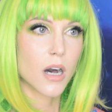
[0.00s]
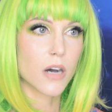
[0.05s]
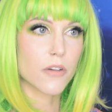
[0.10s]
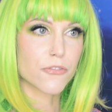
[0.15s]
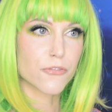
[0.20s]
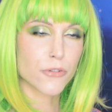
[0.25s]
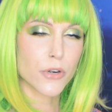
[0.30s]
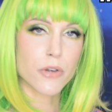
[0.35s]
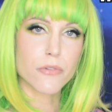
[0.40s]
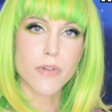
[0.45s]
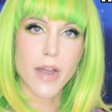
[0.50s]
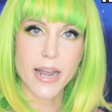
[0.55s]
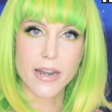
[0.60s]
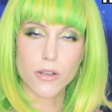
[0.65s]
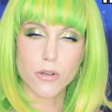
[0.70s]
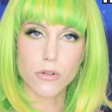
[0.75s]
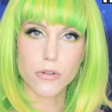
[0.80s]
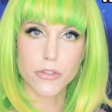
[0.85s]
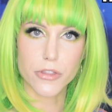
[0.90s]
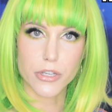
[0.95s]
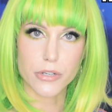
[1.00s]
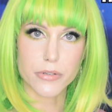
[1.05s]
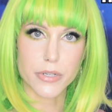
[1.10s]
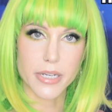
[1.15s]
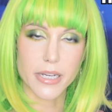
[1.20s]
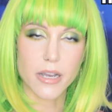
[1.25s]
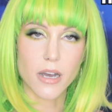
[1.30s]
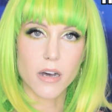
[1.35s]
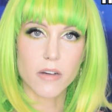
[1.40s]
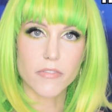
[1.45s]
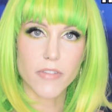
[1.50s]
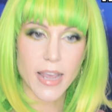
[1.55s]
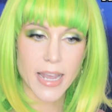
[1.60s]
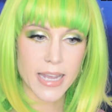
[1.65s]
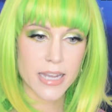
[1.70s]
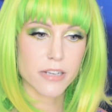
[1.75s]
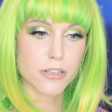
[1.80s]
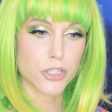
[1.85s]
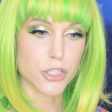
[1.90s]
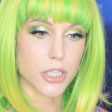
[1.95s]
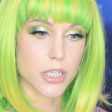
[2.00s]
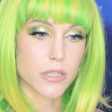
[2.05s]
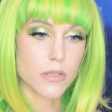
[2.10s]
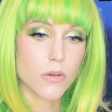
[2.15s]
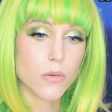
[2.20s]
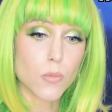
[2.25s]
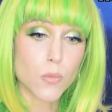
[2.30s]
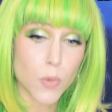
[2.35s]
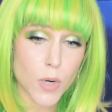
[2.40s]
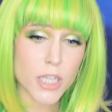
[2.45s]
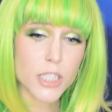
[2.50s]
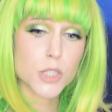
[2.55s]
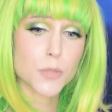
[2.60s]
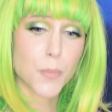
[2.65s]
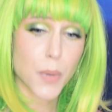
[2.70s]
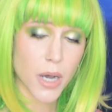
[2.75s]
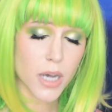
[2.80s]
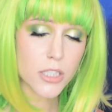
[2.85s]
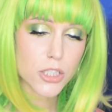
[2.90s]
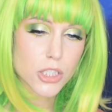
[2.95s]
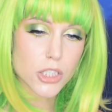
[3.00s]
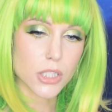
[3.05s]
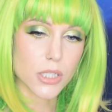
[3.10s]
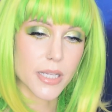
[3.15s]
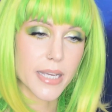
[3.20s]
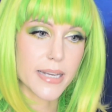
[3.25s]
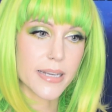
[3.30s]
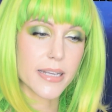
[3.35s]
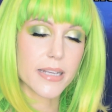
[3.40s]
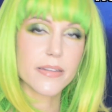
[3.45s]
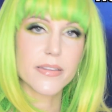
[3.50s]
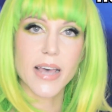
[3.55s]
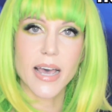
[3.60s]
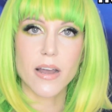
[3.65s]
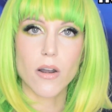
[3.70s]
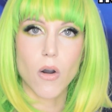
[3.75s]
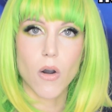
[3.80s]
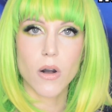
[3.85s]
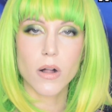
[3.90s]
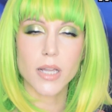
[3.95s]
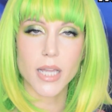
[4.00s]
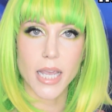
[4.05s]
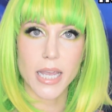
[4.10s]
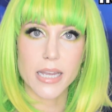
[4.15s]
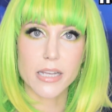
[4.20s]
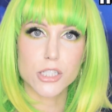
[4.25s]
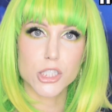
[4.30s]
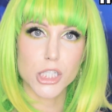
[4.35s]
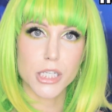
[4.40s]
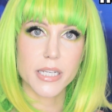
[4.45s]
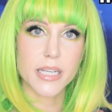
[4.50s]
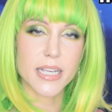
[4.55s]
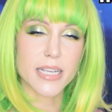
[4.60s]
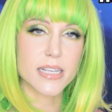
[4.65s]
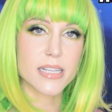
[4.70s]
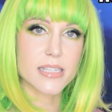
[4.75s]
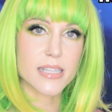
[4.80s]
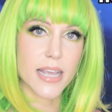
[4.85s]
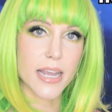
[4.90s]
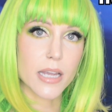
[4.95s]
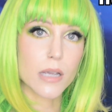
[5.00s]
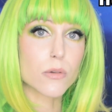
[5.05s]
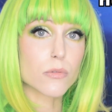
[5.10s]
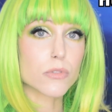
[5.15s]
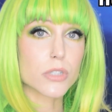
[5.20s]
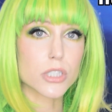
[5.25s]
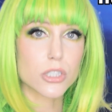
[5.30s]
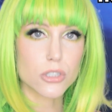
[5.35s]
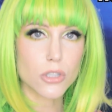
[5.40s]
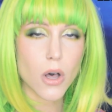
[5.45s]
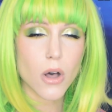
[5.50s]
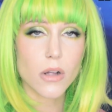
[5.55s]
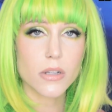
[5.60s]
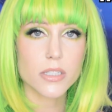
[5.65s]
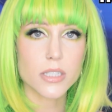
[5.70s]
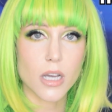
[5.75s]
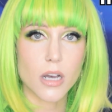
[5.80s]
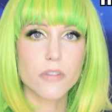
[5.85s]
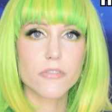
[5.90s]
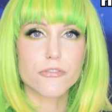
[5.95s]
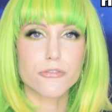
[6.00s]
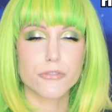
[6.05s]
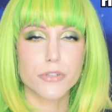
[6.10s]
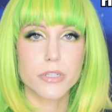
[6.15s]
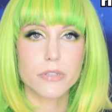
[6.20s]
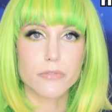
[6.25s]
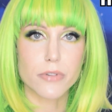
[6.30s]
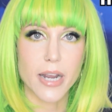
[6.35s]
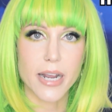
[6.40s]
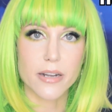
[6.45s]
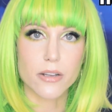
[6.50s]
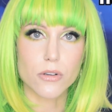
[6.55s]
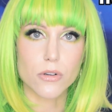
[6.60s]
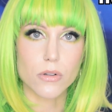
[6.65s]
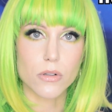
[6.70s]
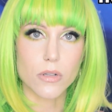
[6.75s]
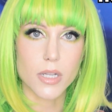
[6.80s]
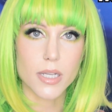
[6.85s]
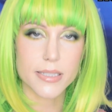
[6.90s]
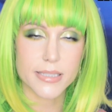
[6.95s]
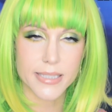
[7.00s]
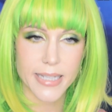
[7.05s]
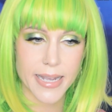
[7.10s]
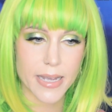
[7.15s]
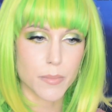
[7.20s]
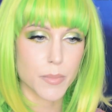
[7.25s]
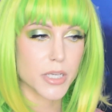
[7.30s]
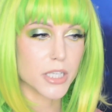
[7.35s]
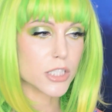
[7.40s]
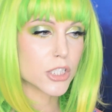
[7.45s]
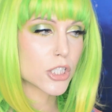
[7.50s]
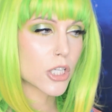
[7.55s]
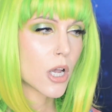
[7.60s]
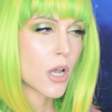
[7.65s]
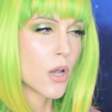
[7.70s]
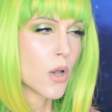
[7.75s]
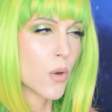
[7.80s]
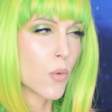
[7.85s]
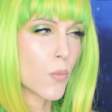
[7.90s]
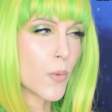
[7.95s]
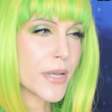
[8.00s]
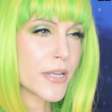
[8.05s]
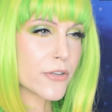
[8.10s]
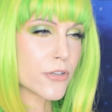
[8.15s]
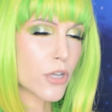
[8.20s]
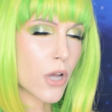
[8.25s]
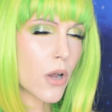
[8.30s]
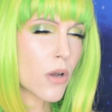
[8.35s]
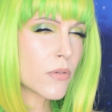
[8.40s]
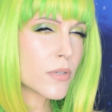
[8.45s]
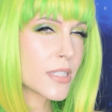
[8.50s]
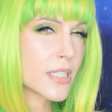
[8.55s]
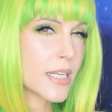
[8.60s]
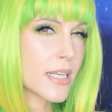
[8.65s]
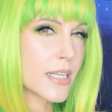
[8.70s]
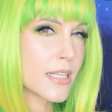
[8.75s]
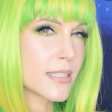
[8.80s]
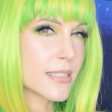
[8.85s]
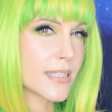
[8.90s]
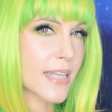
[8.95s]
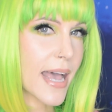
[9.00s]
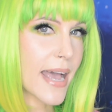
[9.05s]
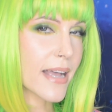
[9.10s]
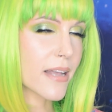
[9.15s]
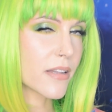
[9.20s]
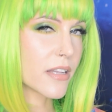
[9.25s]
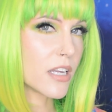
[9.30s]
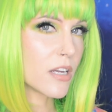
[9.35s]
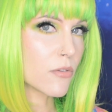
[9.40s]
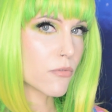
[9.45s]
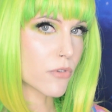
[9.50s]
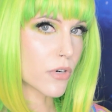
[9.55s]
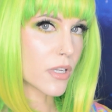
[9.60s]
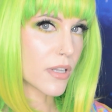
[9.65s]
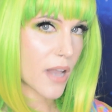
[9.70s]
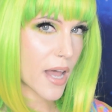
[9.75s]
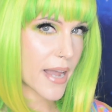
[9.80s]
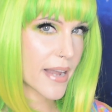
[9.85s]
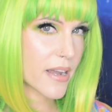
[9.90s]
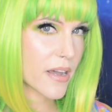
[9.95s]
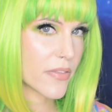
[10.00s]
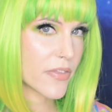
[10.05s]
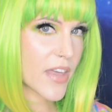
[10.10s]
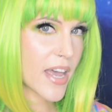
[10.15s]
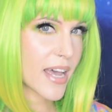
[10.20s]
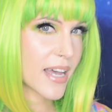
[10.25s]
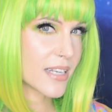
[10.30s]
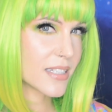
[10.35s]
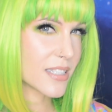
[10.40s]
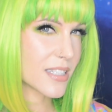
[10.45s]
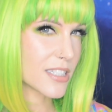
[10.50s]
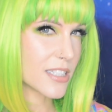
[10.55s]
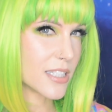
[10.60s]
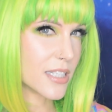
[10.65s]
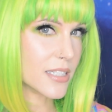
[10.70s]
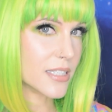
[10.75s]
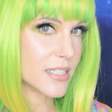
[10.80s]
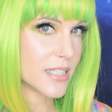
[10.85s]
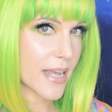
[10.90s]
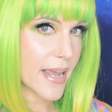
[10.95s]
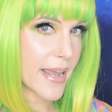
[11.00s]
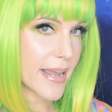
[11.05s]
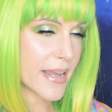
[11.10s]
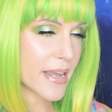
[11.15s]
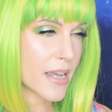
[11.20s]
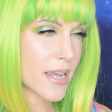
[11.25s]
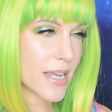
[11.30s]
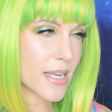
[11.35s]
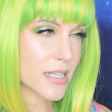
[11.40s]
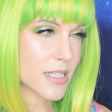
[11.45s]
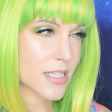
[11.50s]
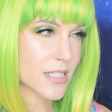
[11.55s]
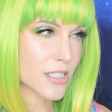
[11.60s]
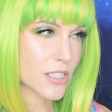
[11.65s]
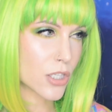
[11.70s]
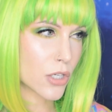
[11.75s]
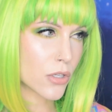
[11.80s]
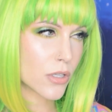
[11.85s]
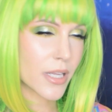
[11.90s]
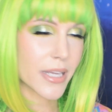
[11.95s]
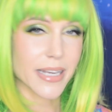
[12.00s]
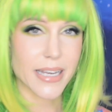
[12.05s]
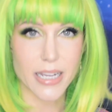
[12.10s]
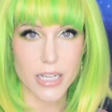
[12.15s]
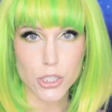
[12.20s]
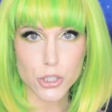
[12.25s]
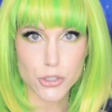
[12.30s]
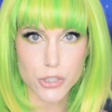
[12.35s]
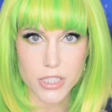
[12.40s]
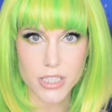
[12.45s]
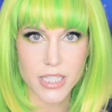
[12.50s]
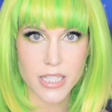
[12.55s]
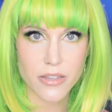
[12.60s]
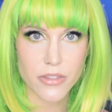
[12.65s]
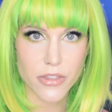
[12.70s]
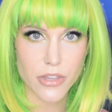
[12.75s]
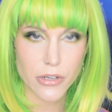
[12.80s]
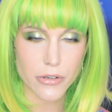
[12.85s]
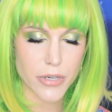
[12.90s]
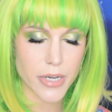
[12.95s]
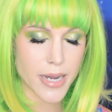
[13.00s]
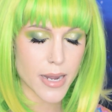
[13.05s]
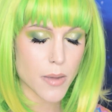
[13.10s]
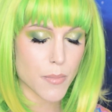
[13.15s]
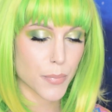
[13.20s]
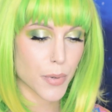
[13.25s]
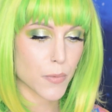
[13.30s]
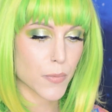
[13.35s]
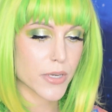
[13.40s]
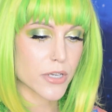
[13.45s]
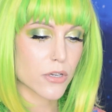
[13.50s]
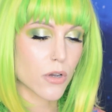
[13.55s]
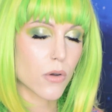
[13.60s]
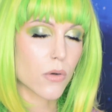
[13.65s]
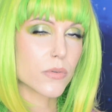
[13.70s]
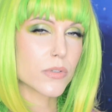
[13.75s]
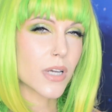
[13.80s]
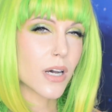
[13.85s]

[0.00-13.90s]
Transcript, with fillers: free radical theory of aging, which postulated that all aging is a result of free radical damage. We don't exactly rely on that today. It's still an interesting theory, but we don't